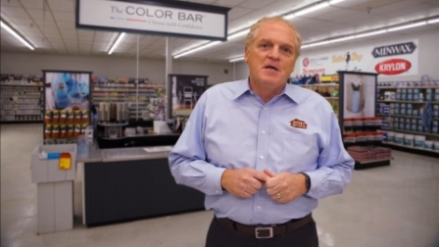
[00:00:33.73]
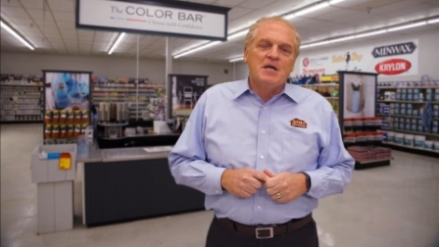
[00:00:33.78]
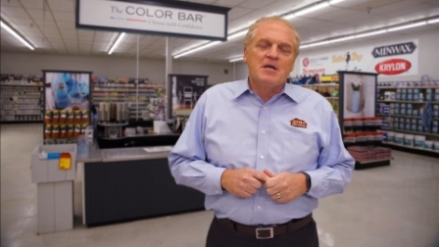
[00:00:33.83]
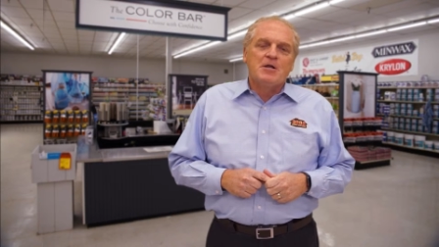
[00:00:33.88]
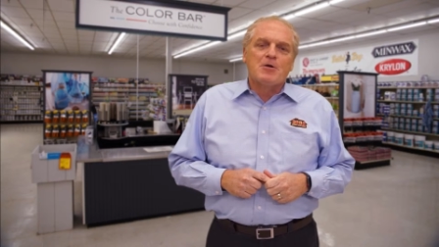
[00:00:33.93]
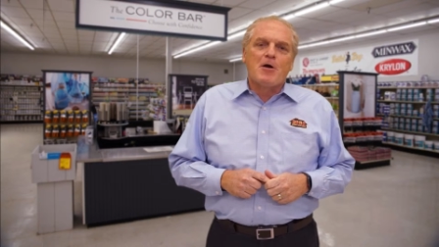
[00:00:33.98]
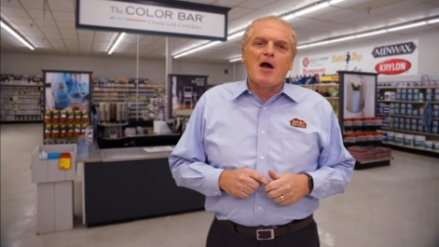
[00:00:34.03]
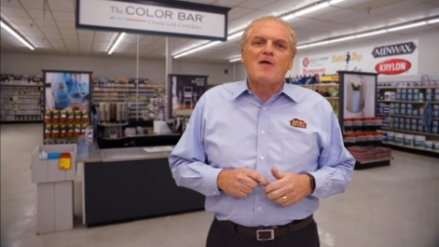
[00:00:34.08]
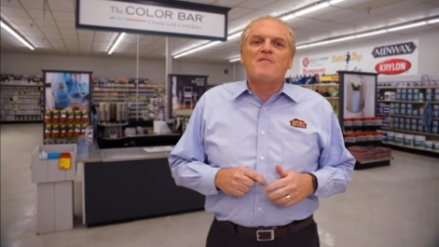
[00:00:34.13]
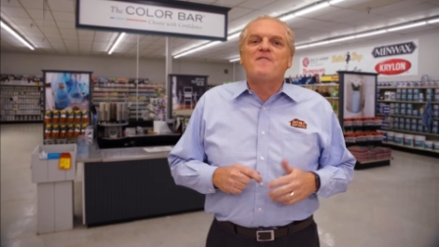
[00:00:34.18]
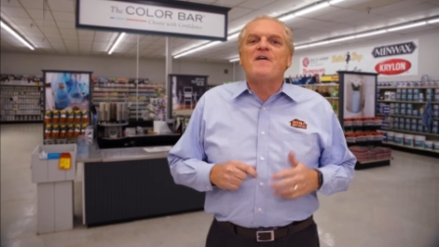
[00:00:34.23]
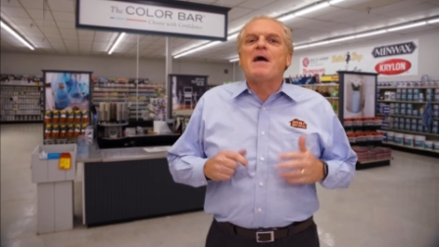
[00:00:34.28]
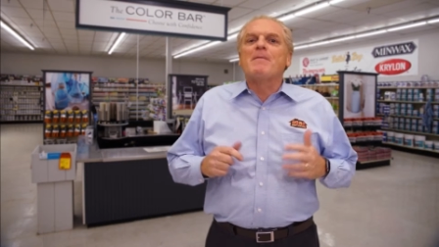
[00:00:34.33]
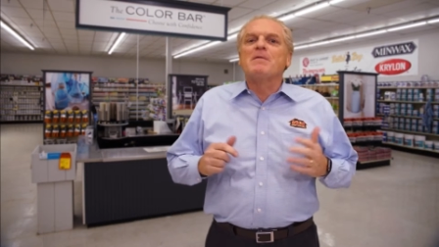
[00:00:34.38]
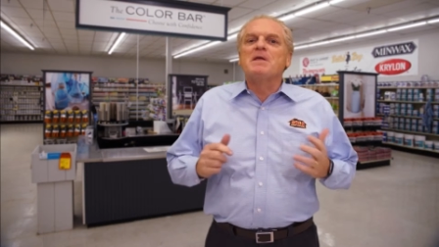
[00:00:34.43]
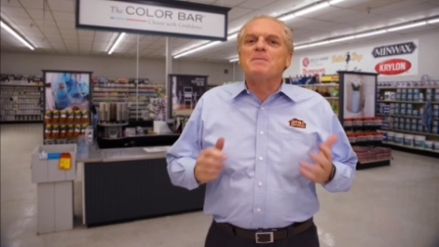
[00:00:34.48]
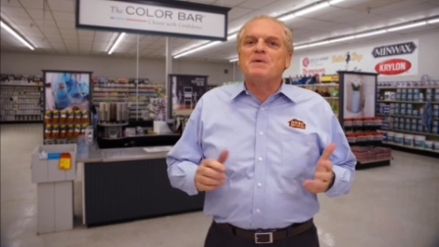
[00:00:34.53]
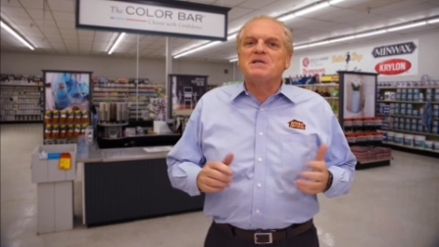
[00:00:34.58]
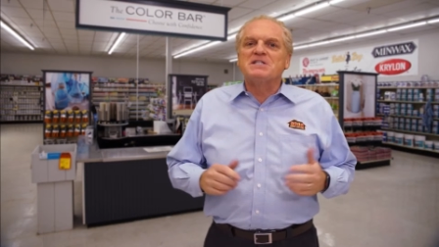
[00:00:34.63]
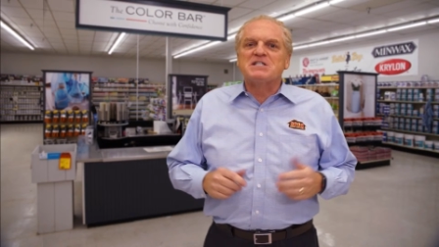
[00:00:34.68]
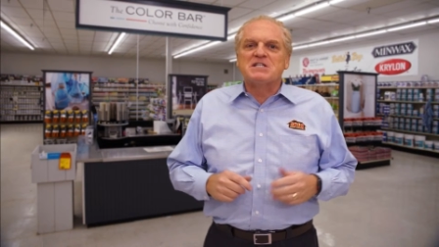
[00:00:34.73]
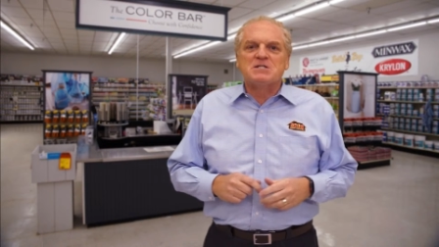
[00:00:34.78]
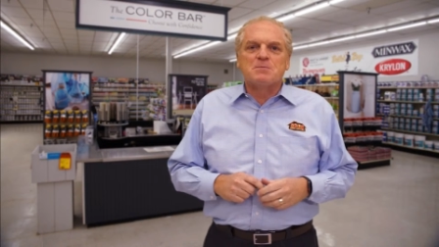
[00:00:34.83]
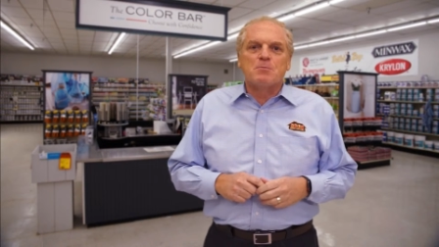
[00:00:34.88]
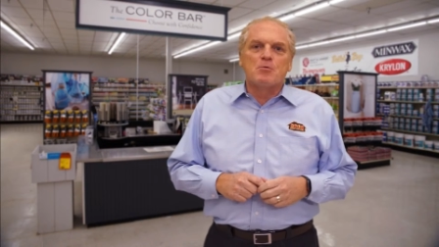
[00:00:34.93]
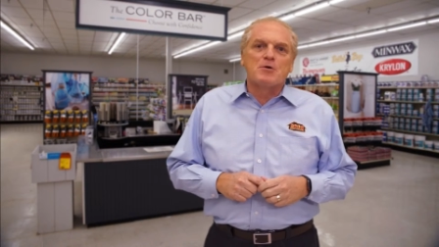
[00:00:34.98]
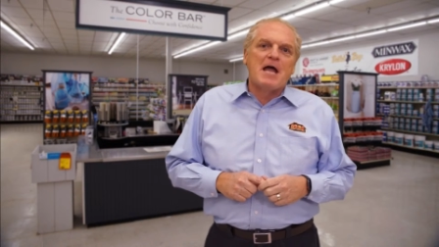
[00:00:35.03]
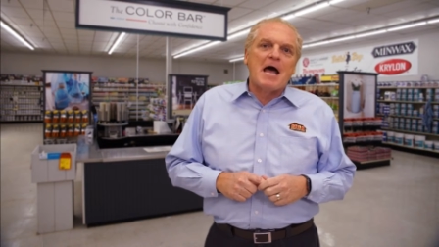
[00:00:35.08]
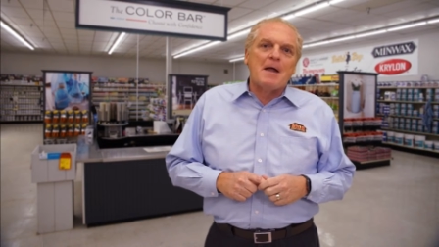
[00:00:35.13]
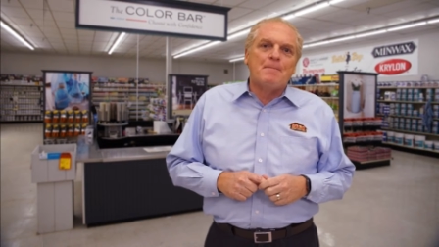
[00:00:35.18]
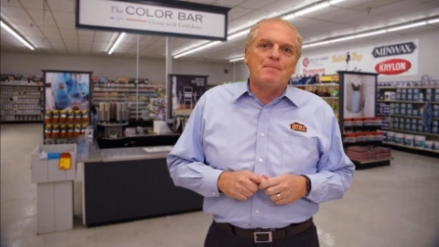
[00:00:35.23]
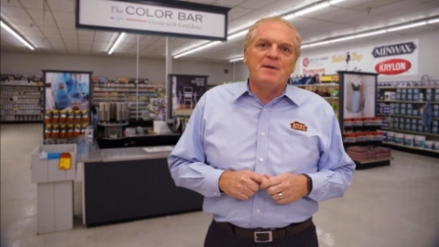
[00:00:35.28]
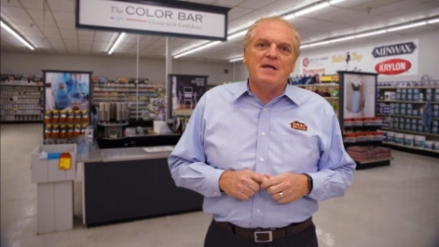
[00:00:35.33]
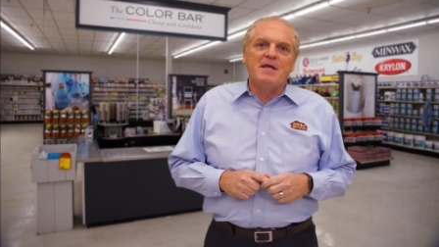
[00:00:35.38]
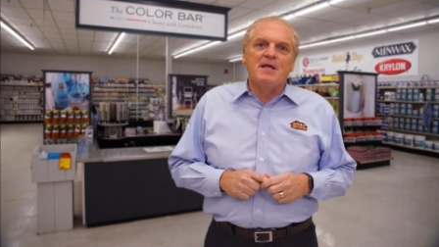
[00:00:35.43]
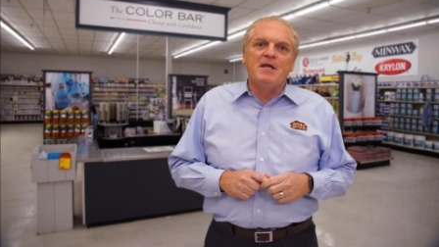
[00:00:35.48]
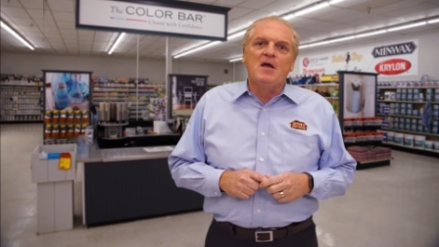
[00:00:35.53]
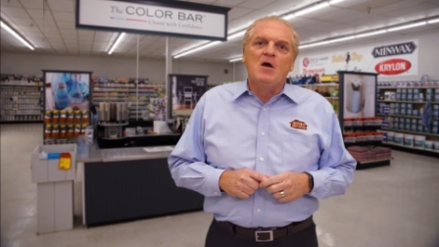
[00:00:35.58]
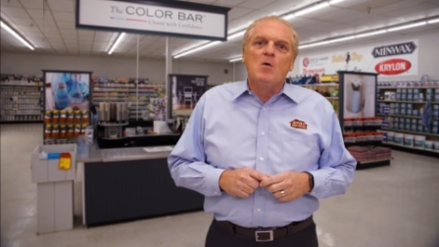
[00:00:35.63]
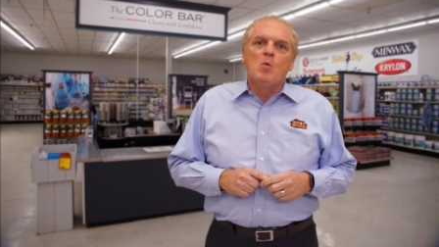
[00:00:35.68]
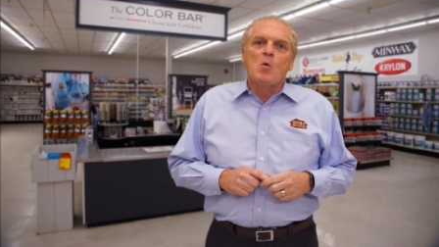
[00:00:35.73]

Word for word: You know, our family business would not be